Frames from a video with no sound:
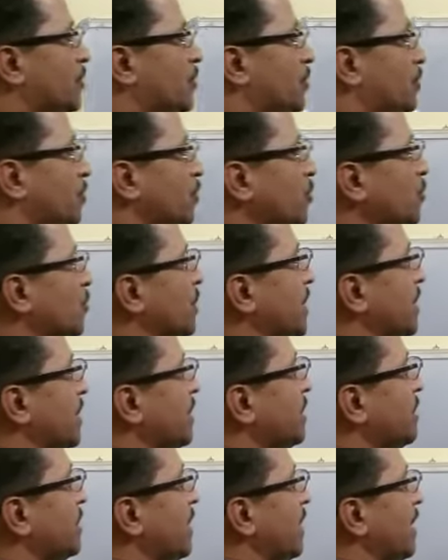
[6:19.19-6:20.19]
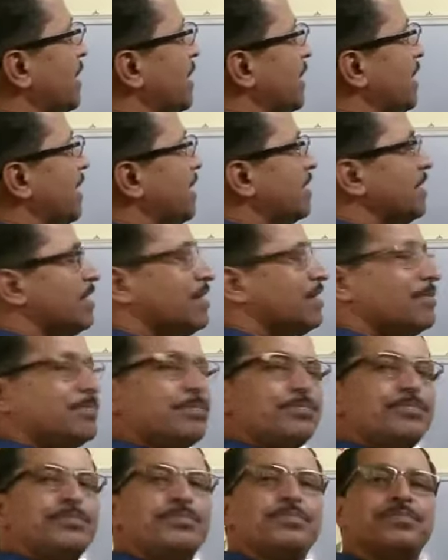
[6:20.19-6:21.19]
Due to it, an electric
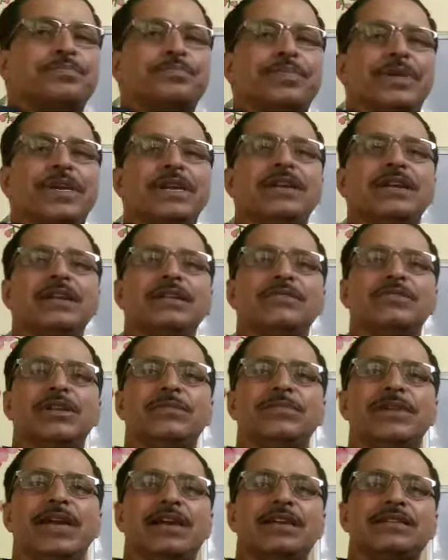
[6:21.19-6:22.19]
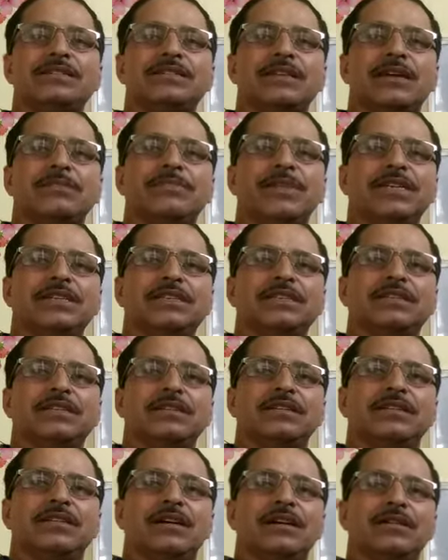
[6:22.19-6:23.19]
field will be established
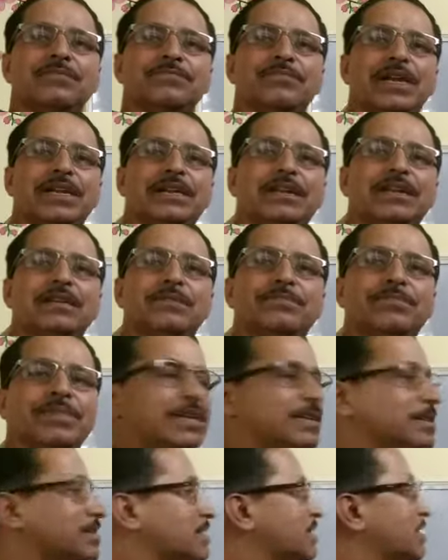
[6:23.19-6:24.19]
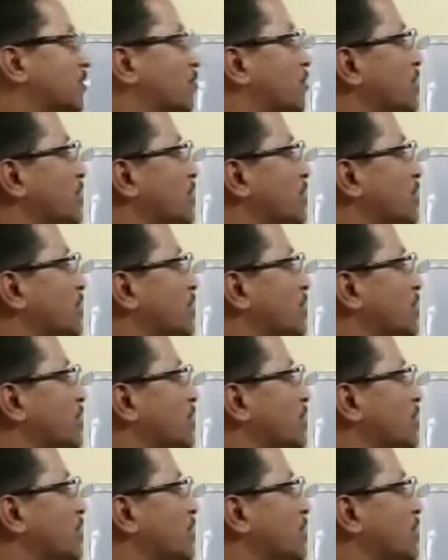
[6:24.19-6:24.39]
in the metallic piece,